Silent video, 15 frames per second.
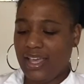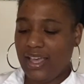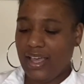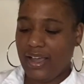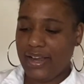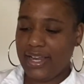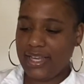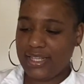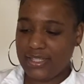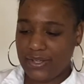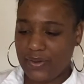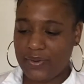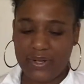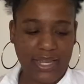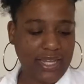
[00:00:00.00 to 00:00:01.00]
Alright,
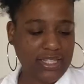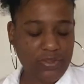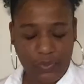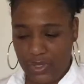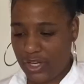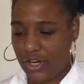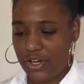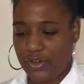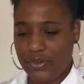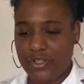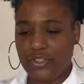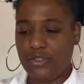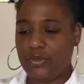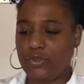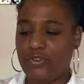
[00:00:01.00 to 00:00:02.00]
so next we are going
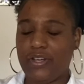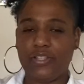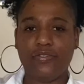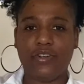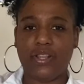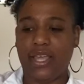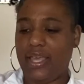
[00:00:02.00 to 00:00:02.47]
to transfer the